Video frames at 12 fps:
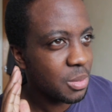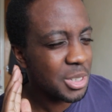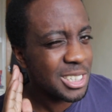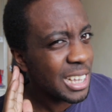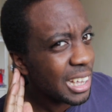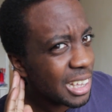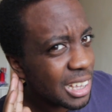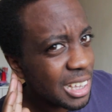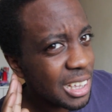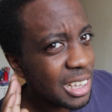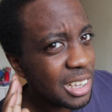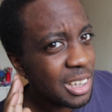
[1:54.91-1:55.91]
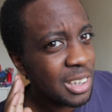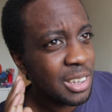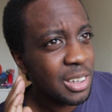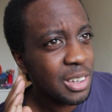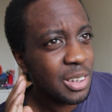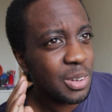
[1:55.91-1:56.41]
What's that?
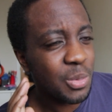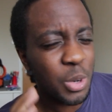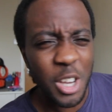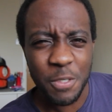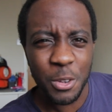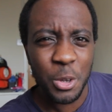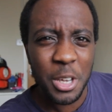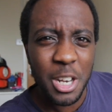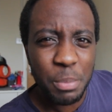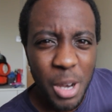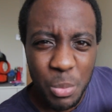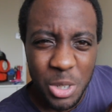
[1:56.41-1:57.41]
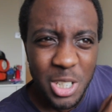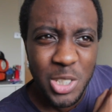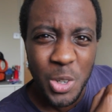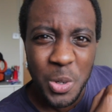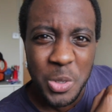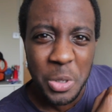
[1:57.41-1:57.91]
What if you're not in the pub when the
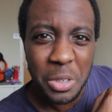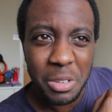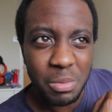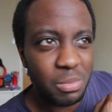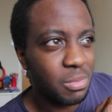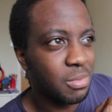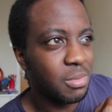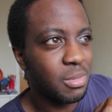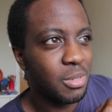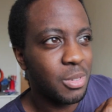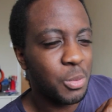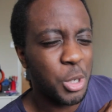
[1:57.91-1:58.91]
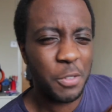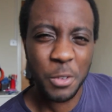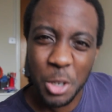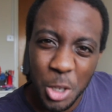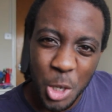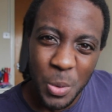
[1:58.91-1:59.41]
song's on? What if
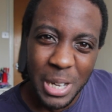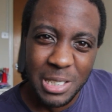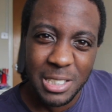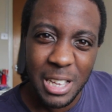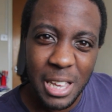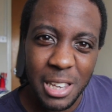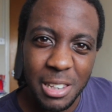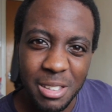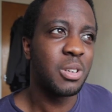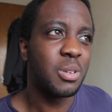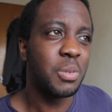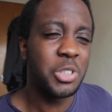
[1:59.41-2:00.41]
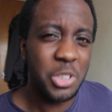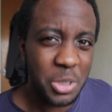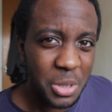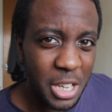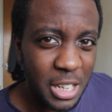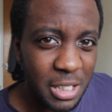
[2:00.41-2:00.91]
you're in the queue outside? What do you
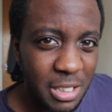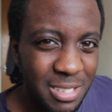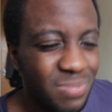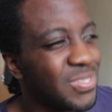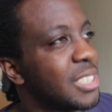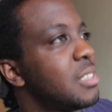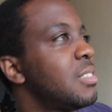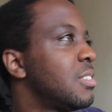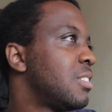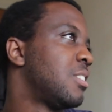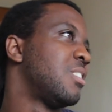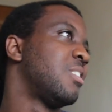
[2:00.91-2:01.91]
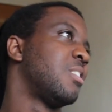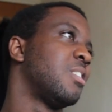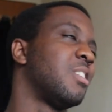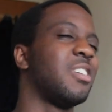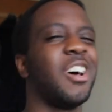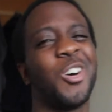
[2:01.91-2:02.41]
do then?
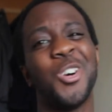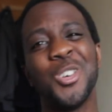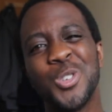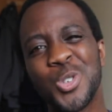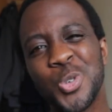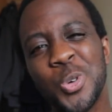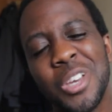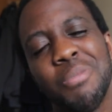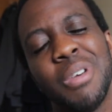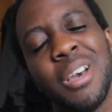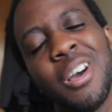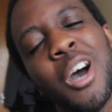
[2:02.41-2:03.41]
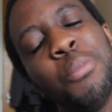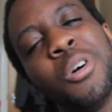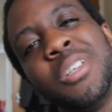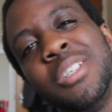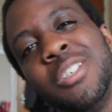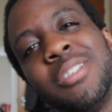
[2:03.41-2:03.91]
I got you sorted, man. Come
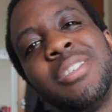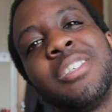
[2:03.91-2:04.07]
on.